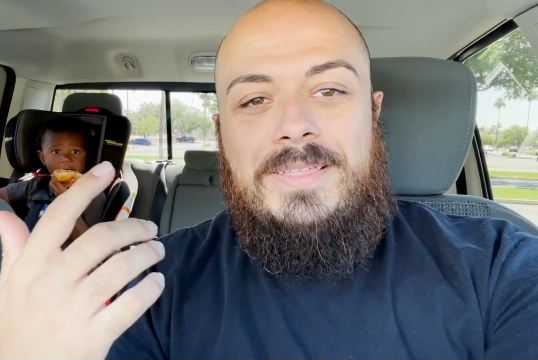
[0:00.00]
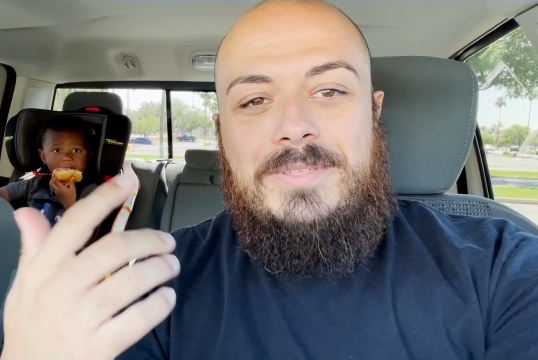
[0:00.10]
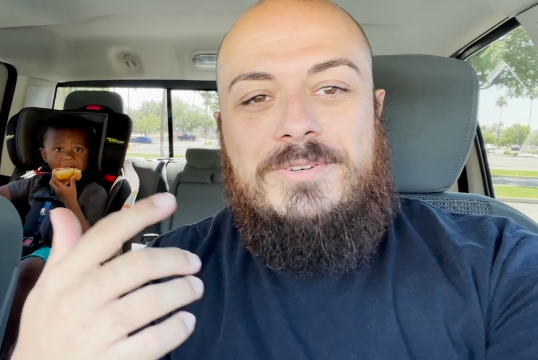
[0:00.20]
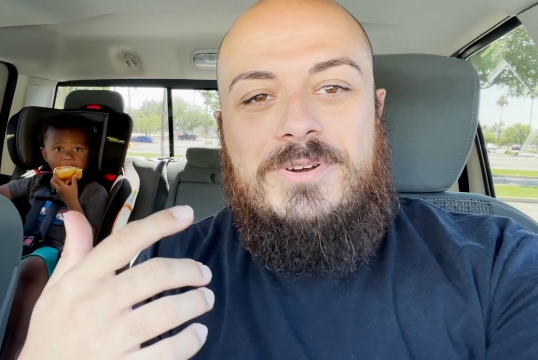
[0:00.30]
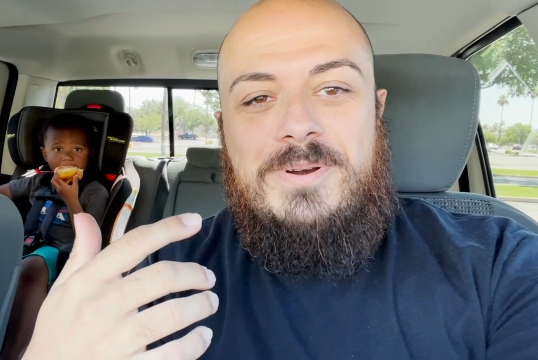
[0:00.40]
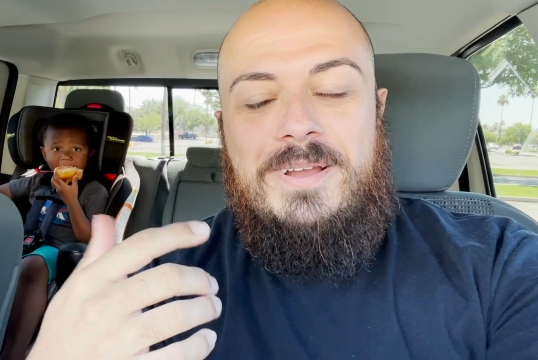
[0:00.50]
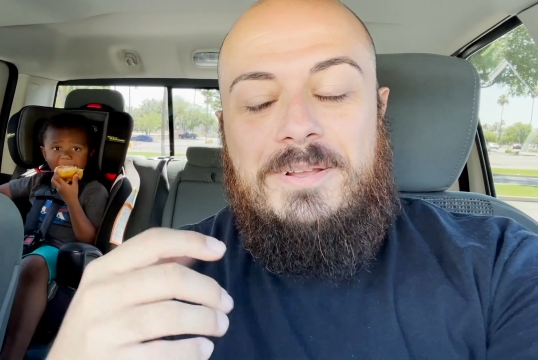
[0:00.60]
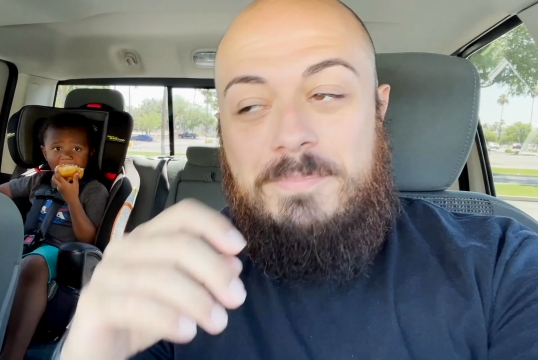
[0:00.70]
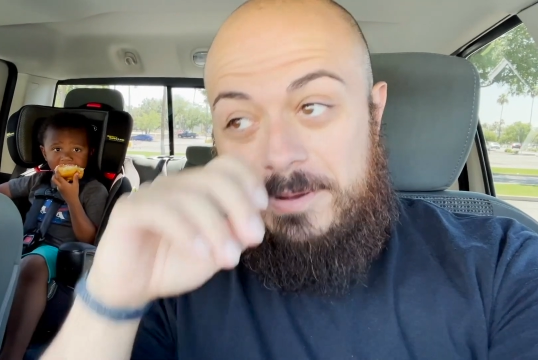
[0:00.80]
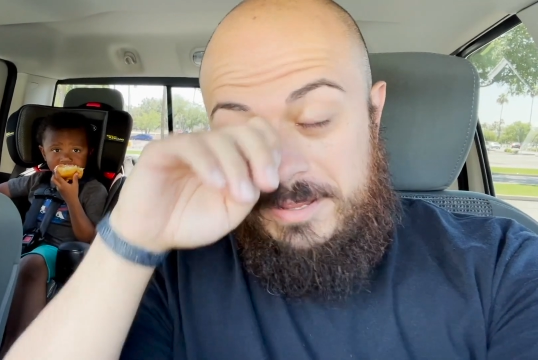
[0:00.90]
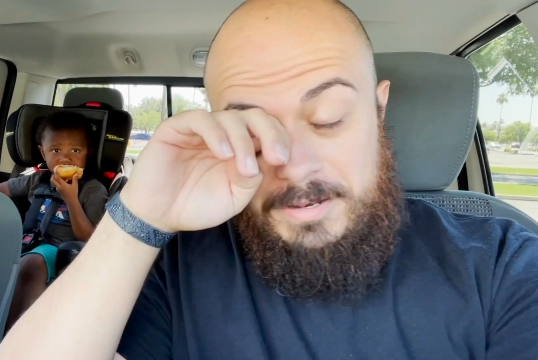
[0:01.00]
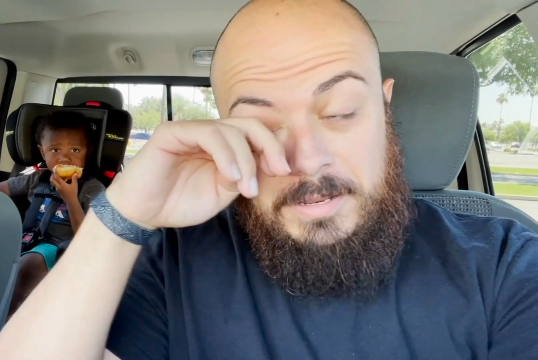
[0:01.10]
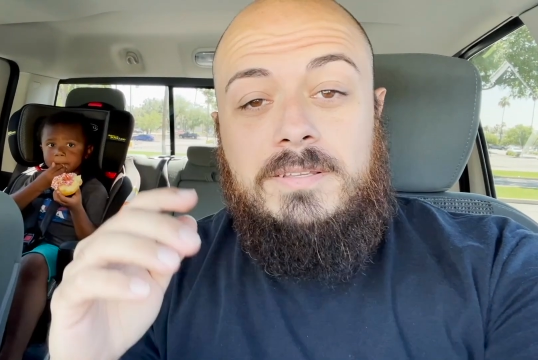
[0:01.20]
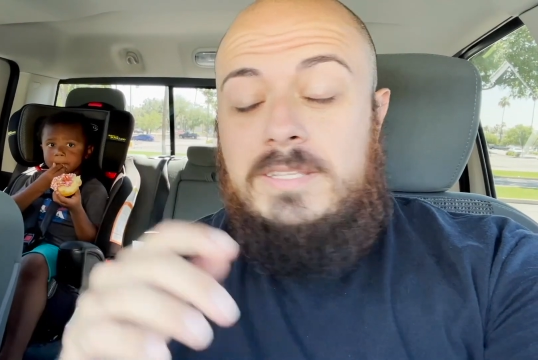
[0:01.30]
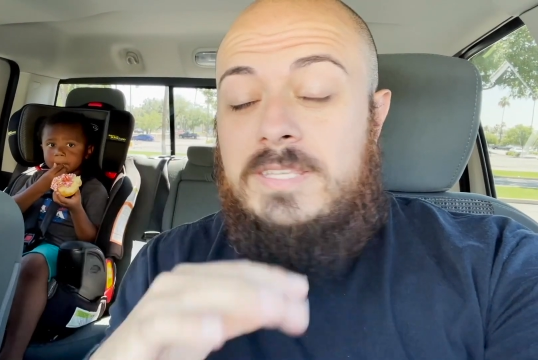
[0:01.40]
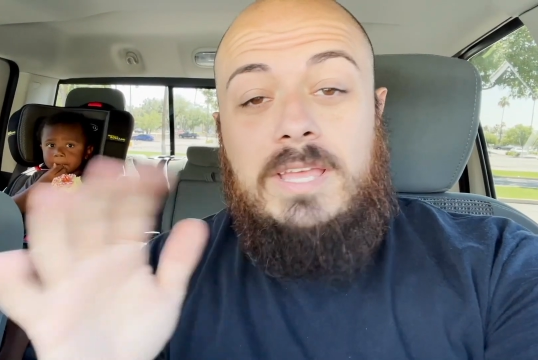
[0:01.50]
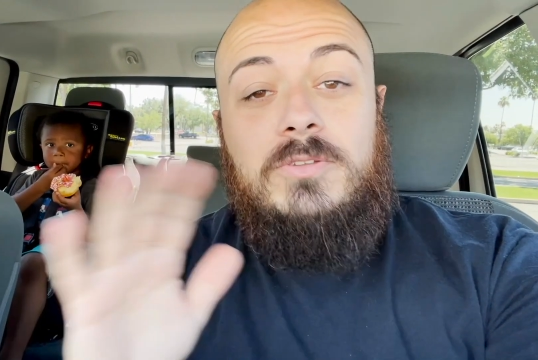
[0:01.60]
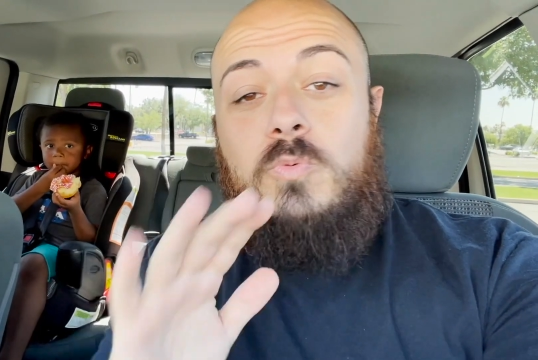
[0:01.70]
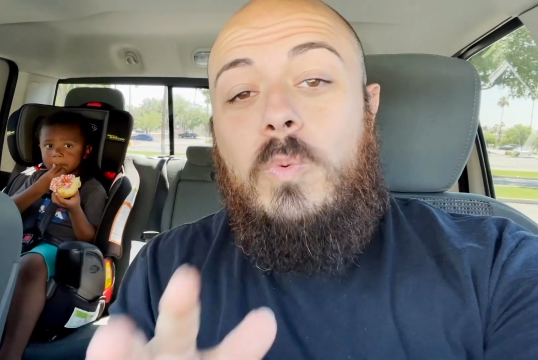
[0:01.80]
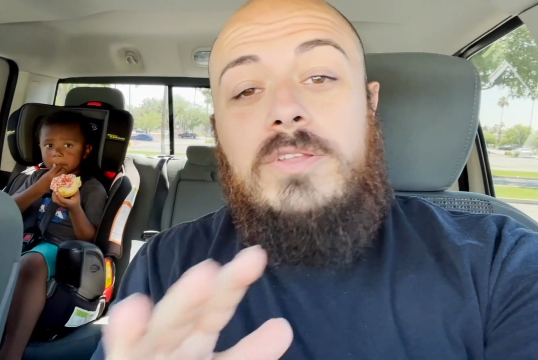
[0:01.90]
Speaker 1: Truck, but it's
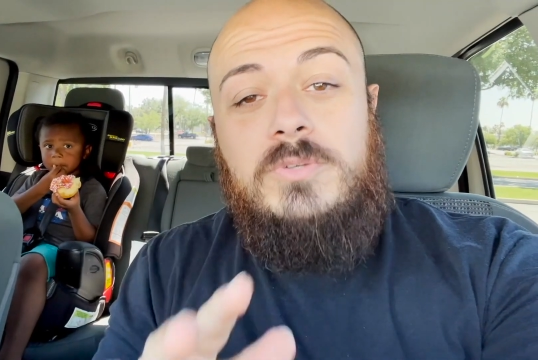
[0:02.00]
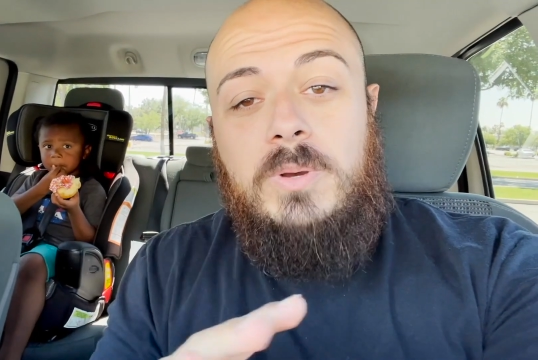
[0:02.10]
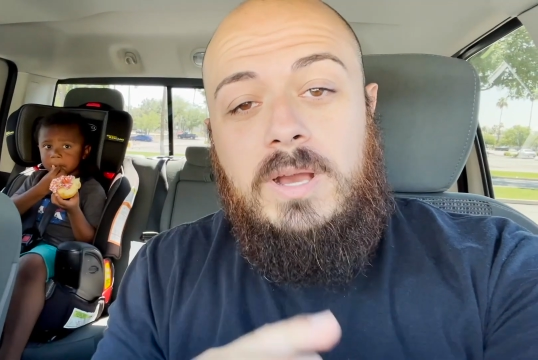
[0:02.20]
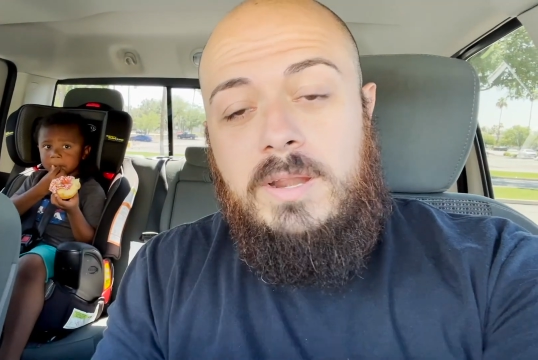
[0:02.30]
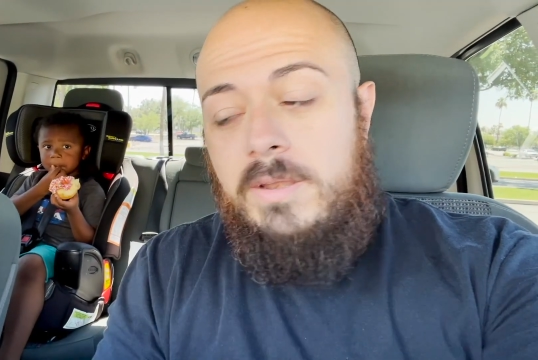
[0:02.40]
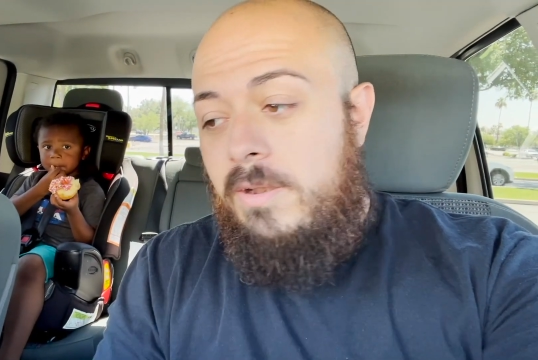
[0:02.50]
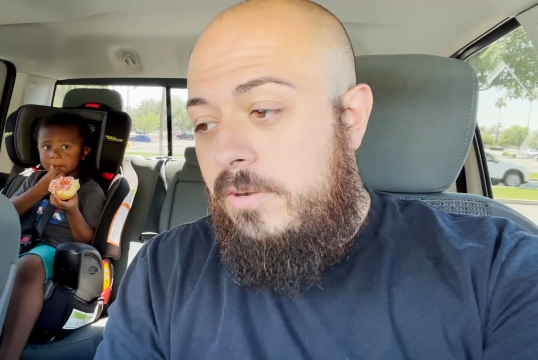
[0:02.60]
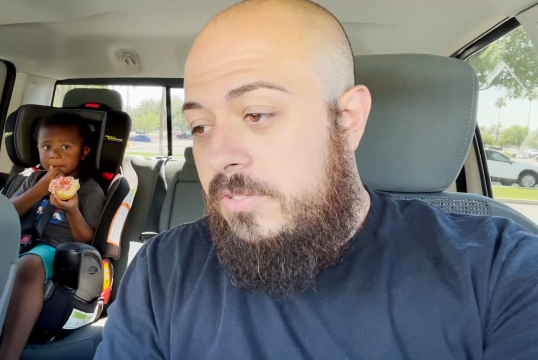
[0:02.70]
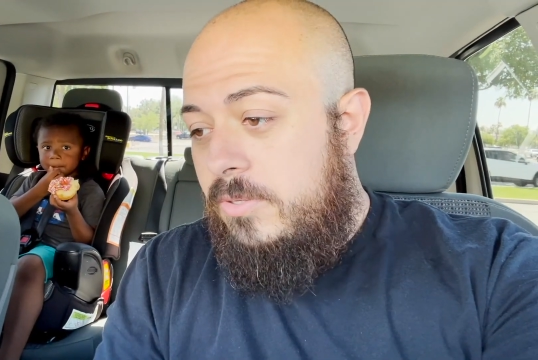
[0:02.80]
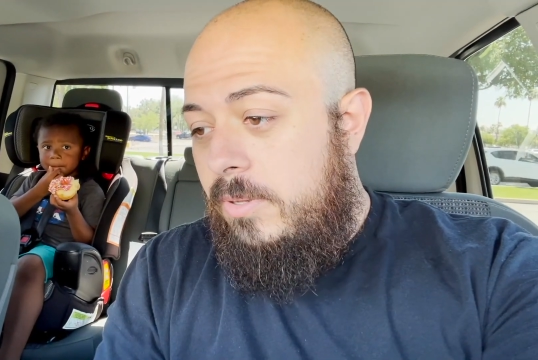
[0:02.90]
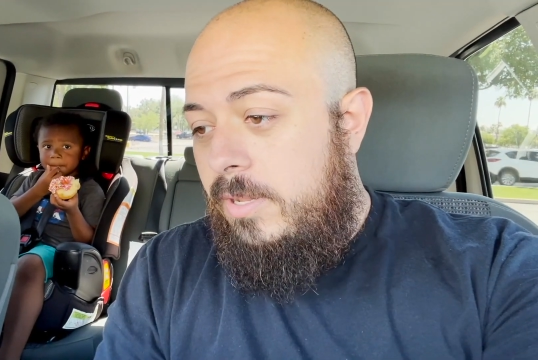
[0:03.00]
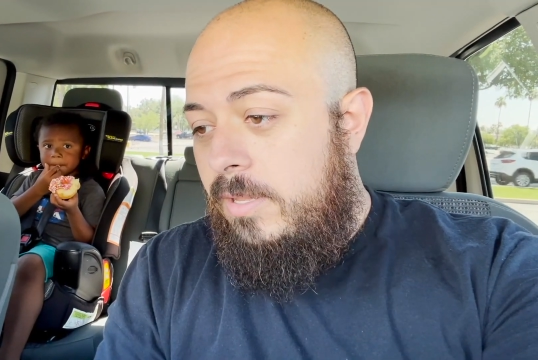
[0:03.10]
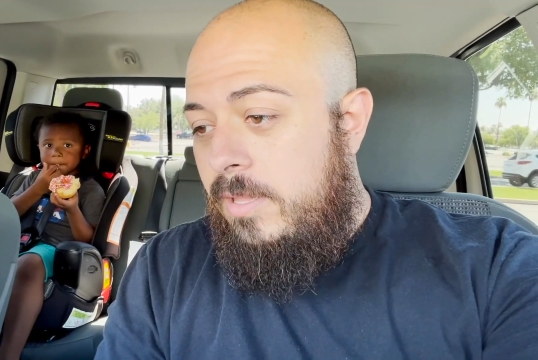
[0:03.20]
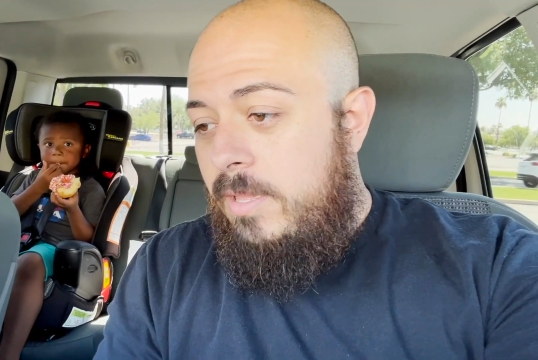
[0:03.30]
getting way too hot in Arizona.